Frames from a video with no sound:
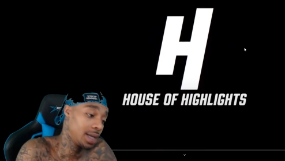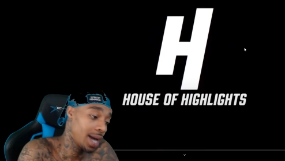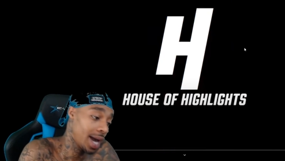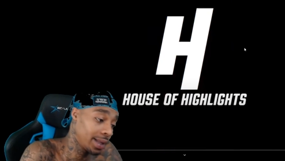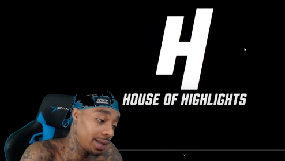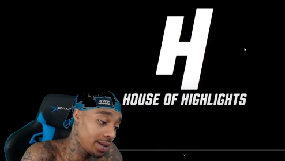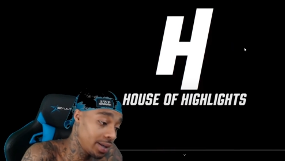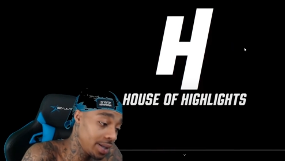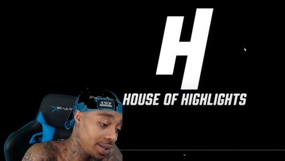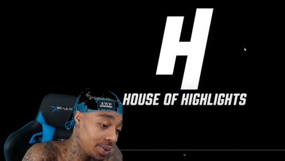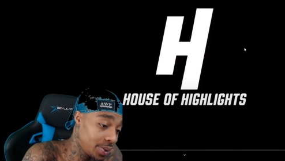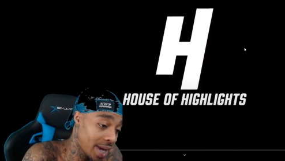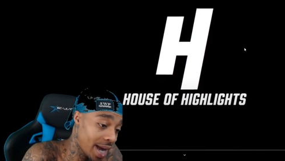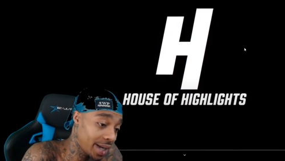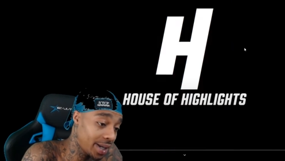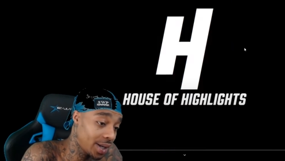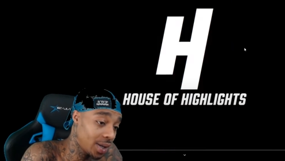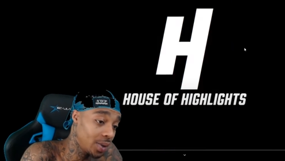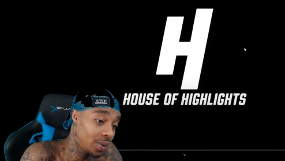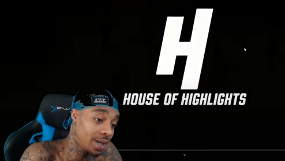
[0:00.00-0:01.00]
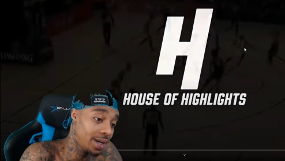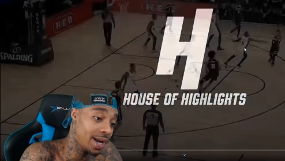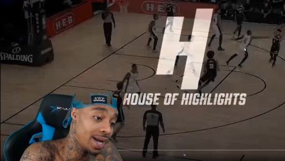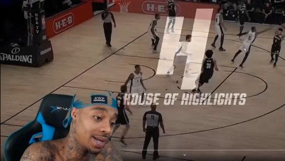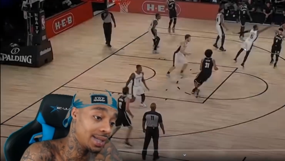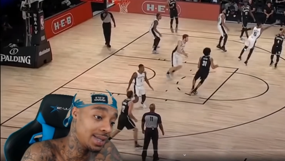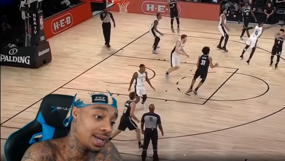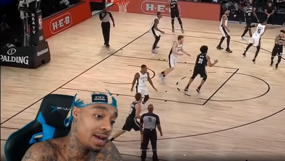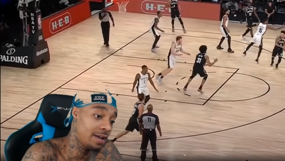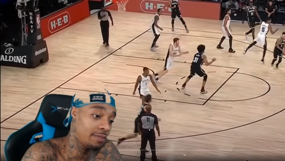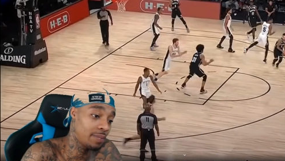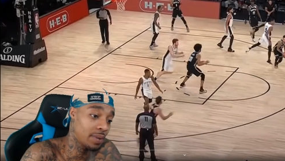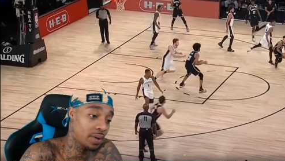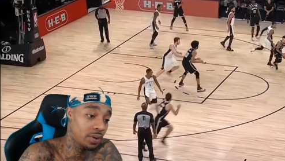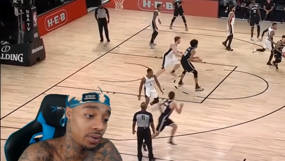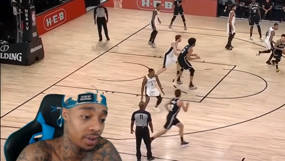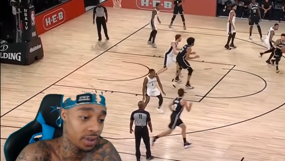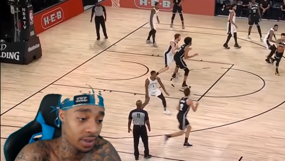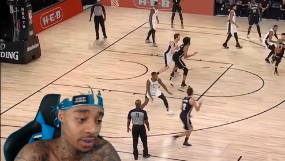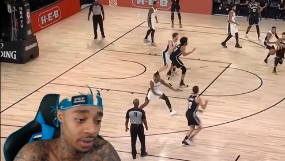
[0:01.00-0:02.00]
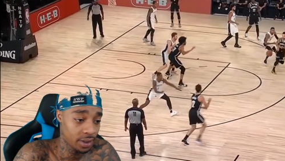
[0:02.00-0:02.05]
I literally do not know who the Nets have, bro.